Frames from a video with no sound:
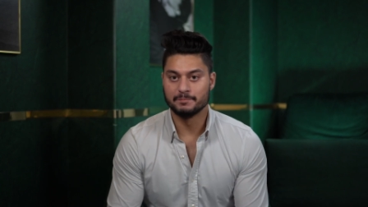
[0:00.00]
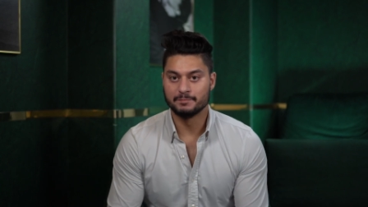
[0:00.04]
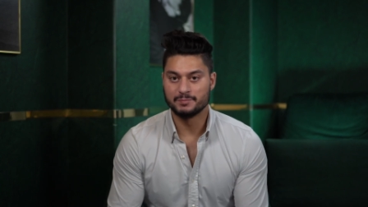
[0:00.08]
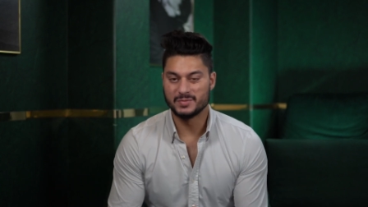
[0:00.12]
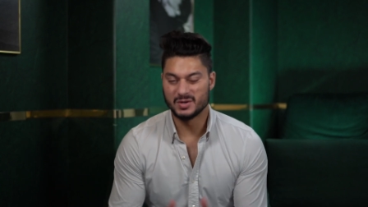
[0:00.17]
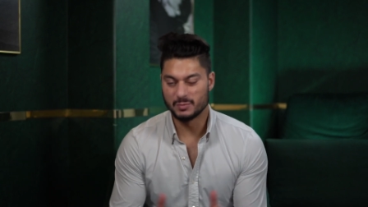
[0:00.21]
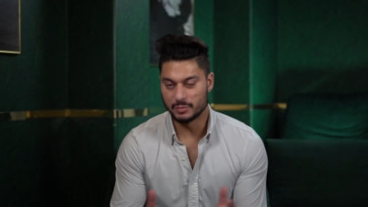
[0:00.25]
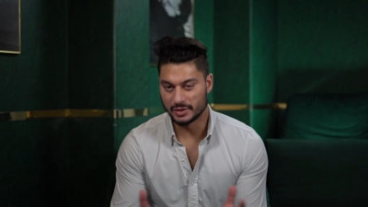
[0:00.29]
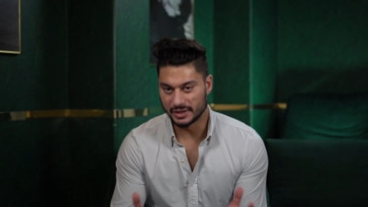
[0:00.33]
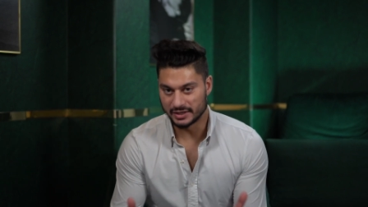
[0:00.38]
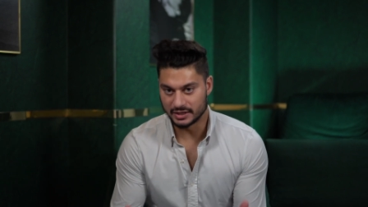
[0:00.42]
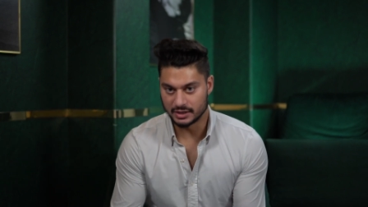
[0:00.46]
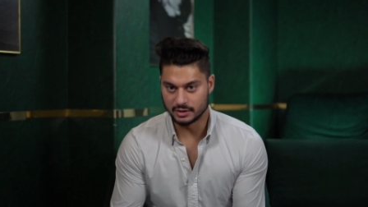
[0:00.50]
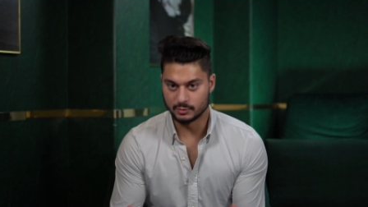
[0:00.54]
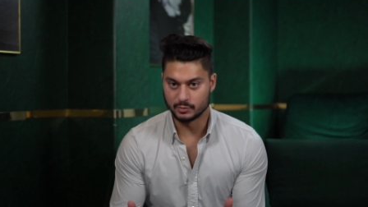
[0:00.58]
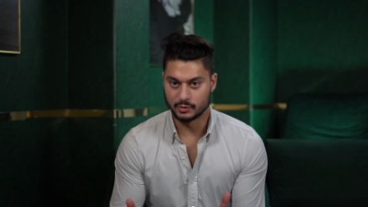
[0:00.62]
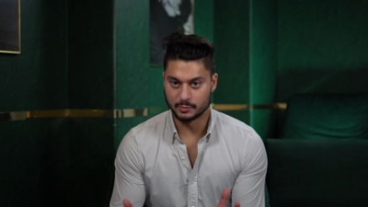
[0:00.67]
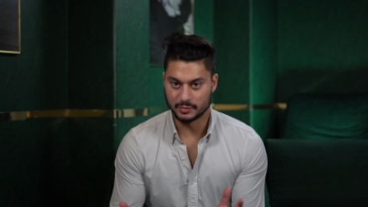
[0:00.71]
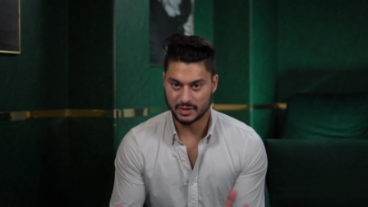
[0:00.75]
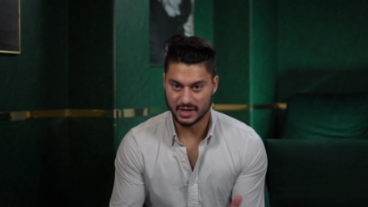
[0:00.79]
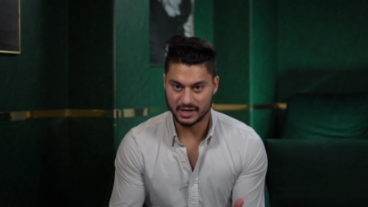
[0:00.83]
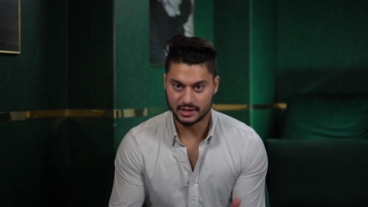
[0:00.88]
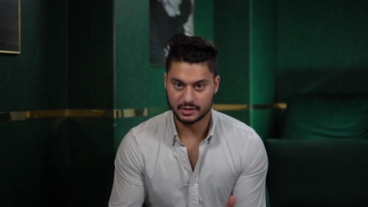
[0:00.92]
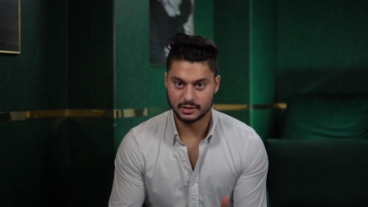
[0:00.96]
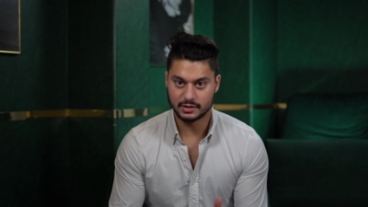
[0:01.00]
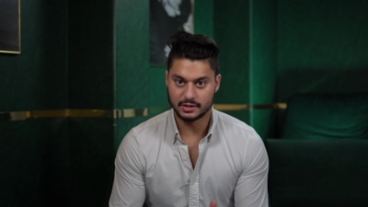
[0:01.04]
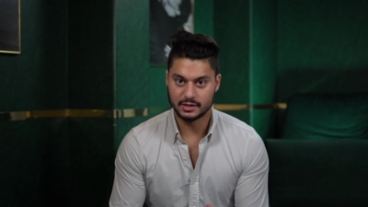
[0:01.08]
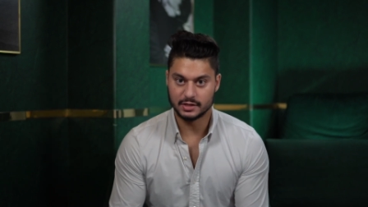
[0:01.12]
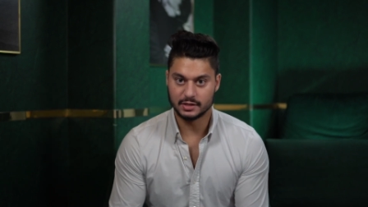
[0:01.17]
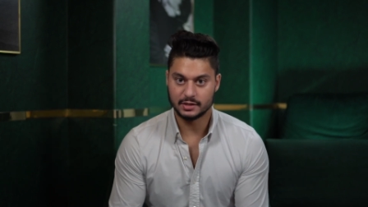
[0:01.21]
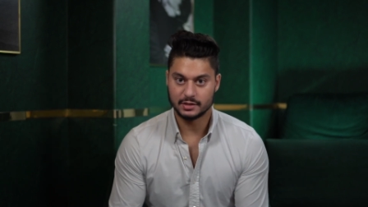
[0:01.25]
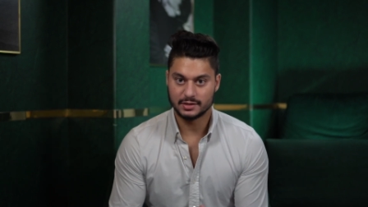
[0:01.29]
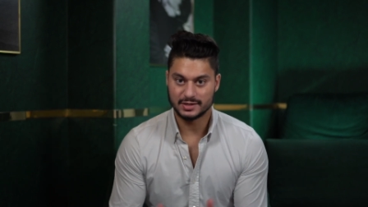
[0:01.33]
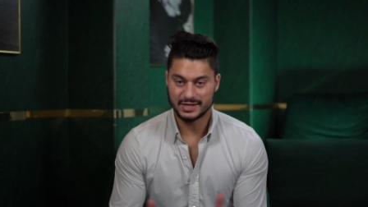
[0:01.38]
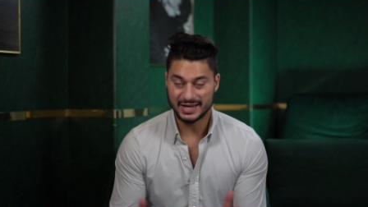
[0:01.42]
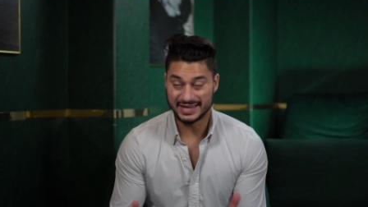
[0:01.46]
people like Ibram
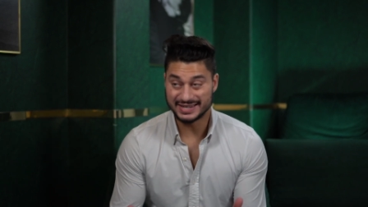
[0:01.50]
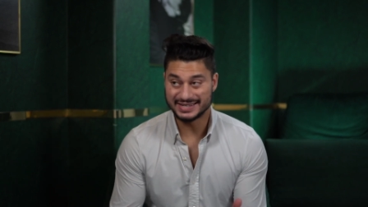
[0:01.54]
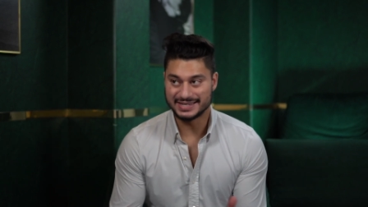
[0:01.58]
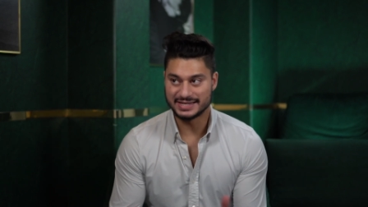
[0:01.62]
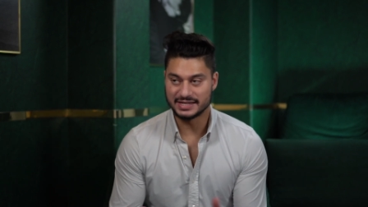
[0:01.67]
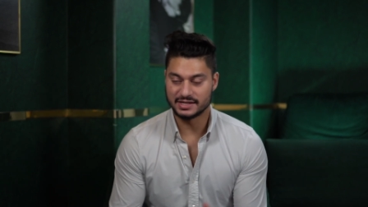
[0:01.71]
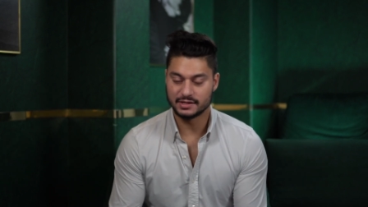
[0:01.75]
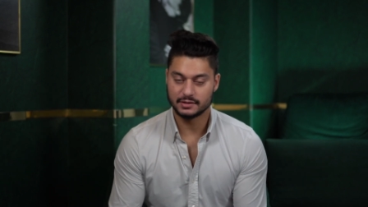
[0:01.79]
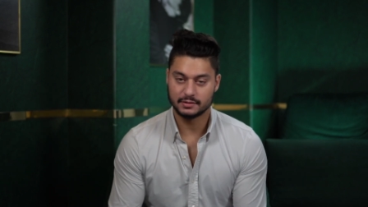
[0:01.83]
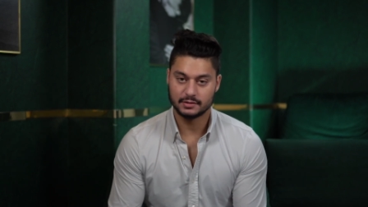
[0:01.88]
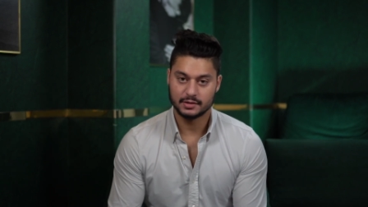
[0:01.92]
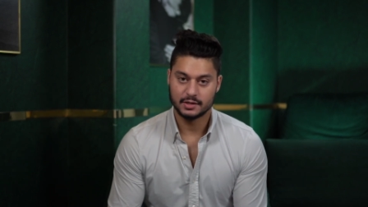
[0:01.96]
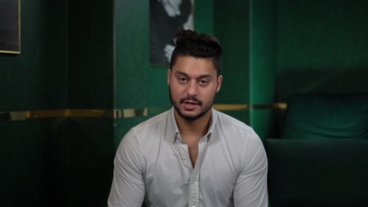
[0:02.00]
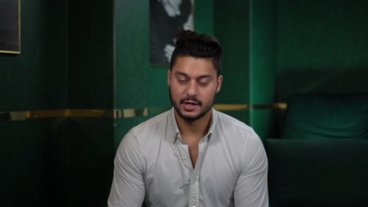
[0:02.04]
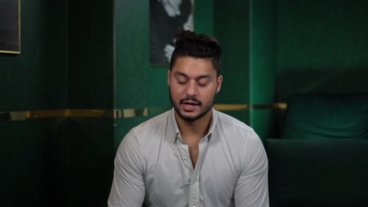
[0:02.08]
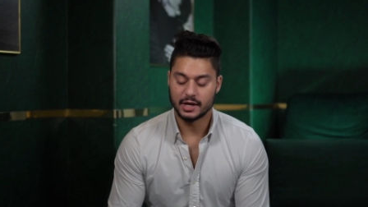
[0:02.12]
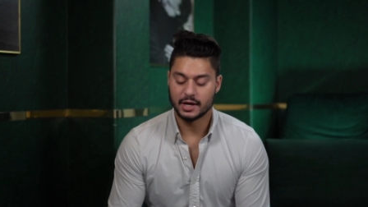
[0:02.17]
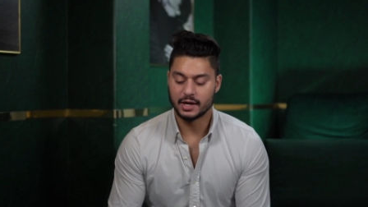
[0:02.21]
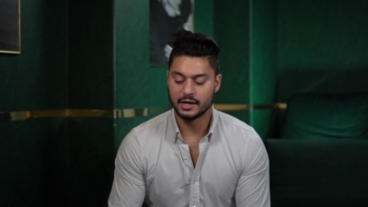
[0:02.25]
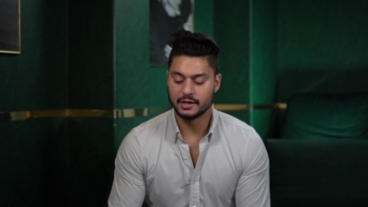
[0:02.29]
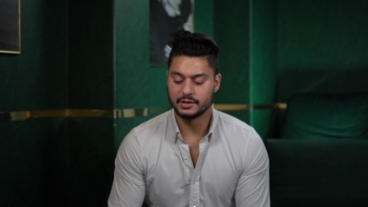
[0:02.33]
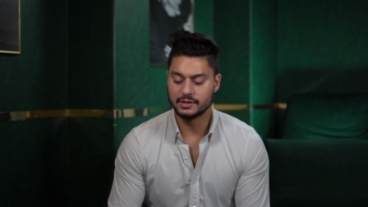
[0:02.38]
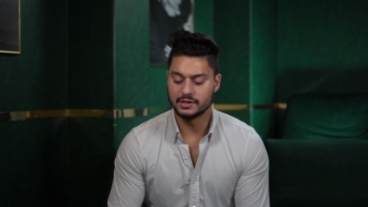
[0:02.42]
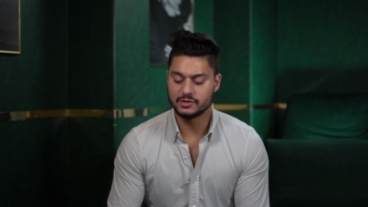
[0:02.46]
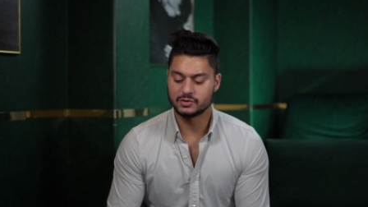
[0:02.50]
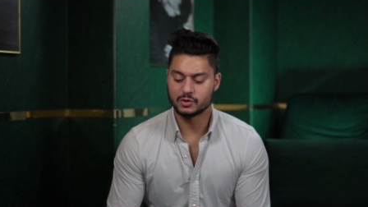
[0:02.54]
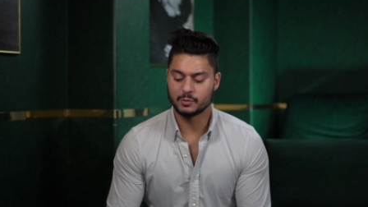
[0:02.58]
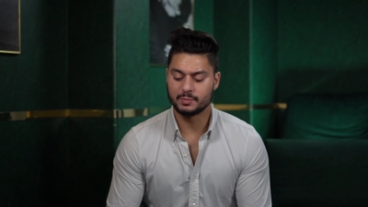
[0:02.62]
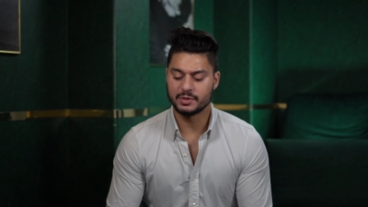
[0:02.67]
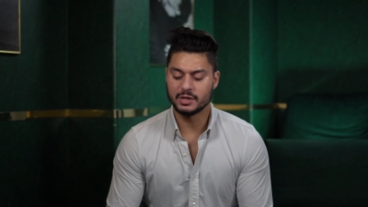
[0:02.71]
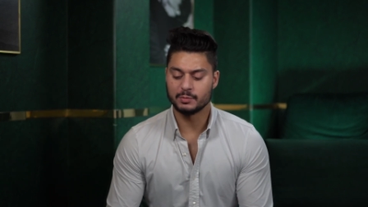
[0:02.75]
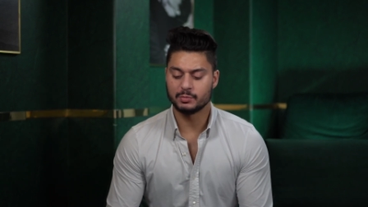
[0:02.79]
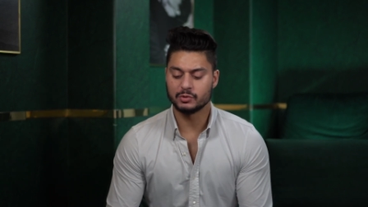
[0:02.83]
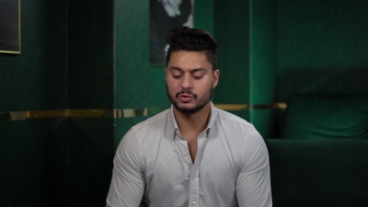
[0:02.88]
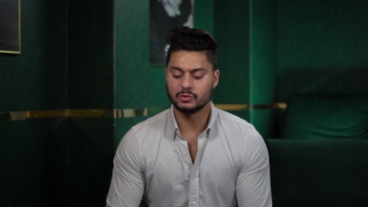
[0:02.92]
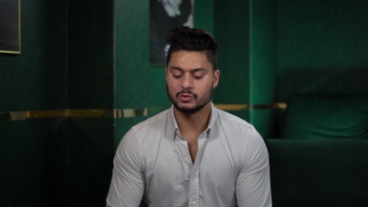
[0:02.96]
Kendi, and these are
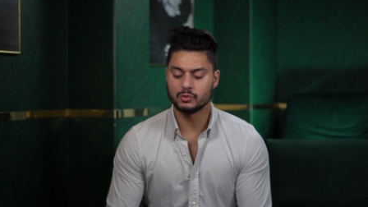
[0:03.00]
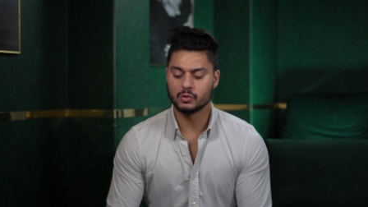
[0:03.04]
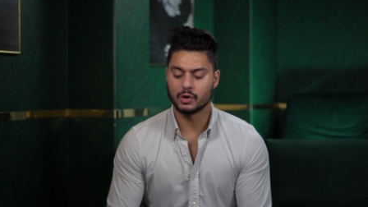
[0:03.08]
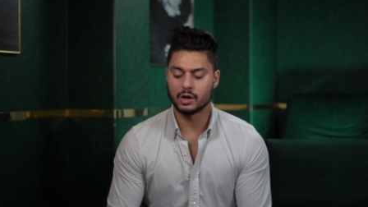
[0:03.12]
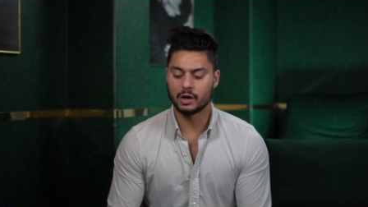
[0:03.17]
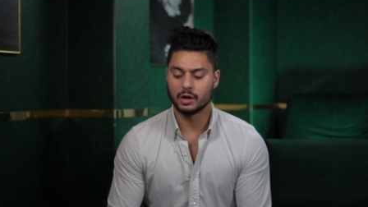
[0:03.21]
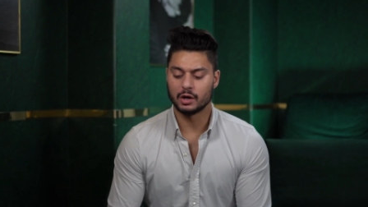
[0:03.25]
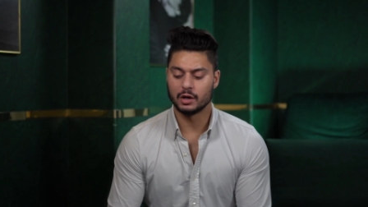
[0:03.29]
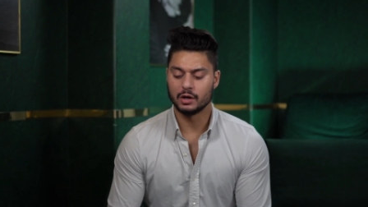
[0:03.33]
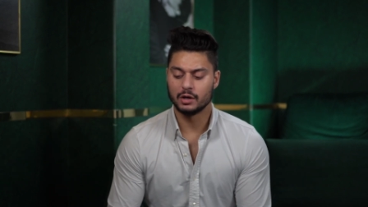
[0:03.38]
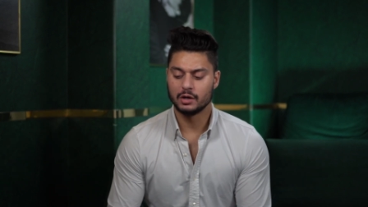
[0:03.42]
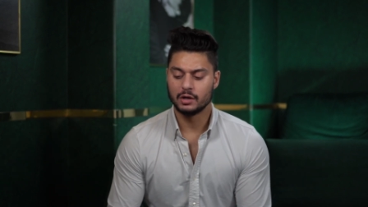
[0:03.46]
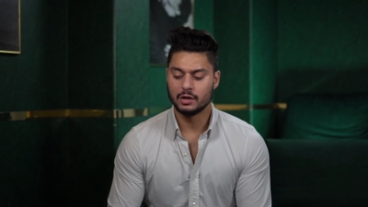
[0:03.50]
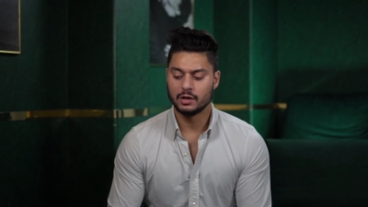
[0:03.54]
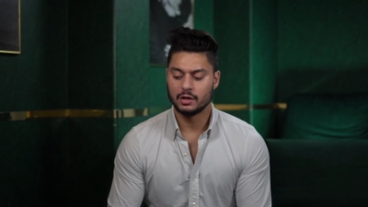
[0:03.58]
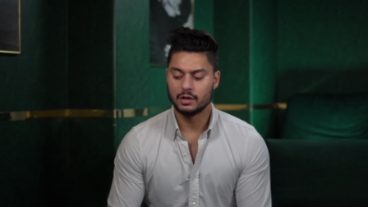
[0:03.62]
people who are,